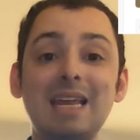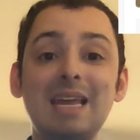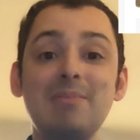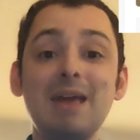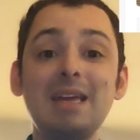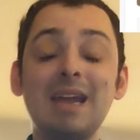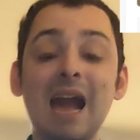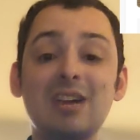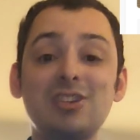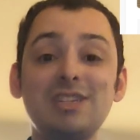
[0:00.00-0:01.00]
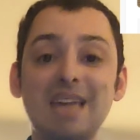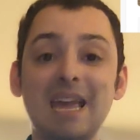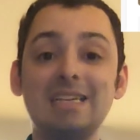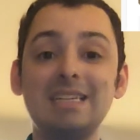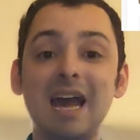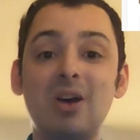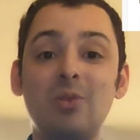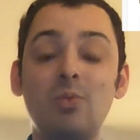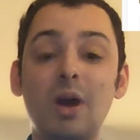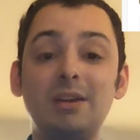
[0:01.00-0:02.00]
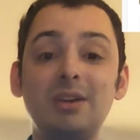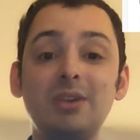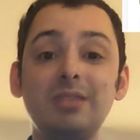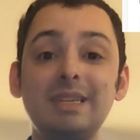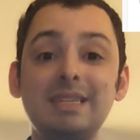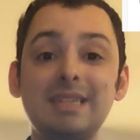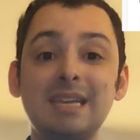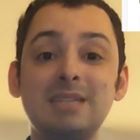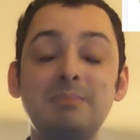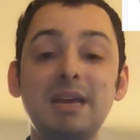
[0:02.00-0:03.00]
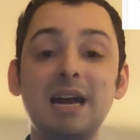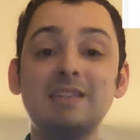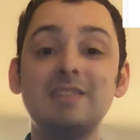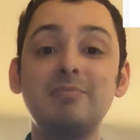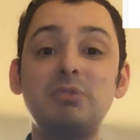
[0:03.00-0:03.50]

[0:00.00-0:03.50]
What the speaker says: eBay can actually take down one of your listings because of